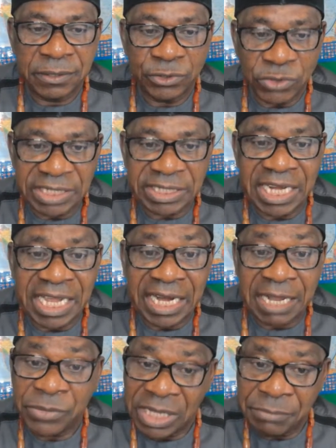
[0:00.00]
United
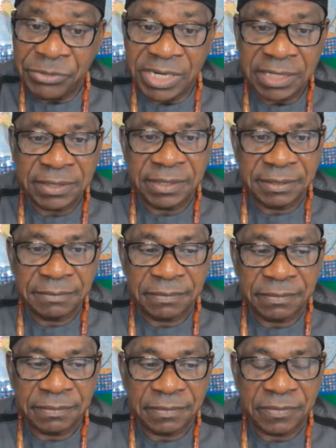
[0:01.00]
Arab Emirates,
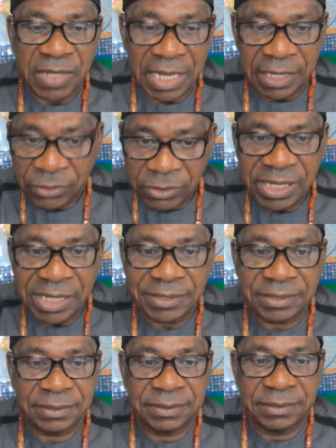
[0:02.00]
and
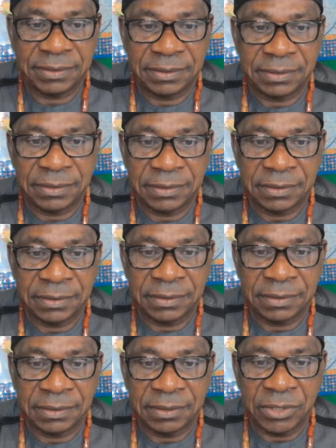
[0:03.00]
others,
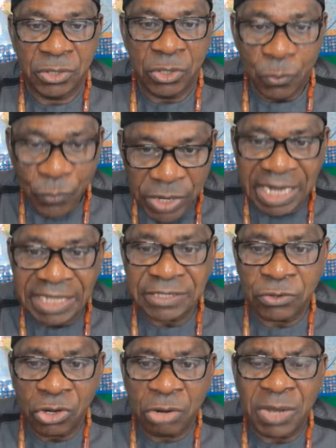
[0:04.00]
we at
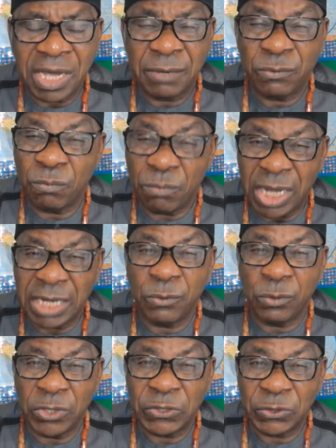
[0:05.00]
Nkolo
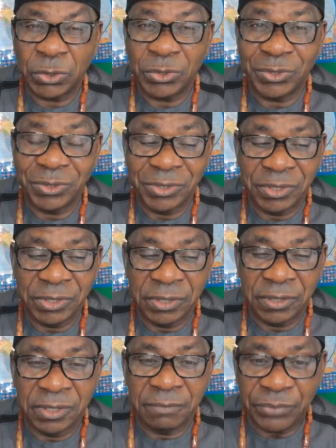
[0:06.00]
Mahadum will also
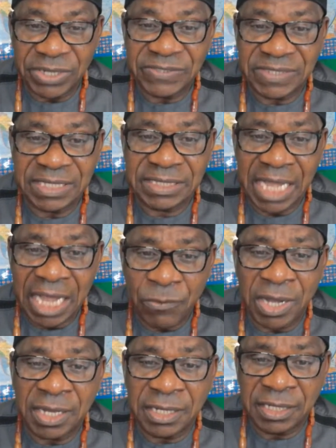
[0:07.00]
present
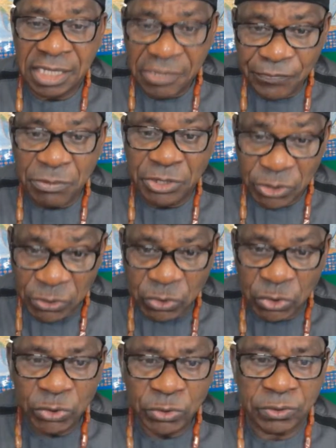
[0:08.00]
our information
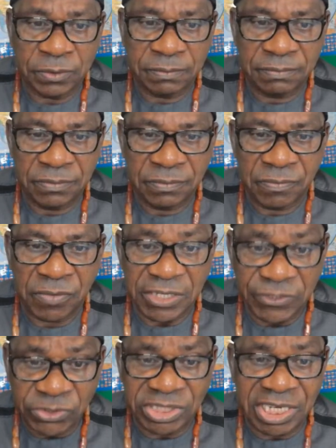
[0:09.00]
to you
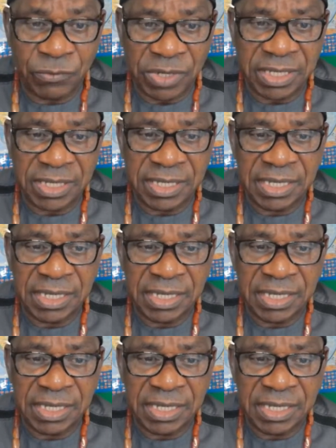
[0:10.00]
in such a way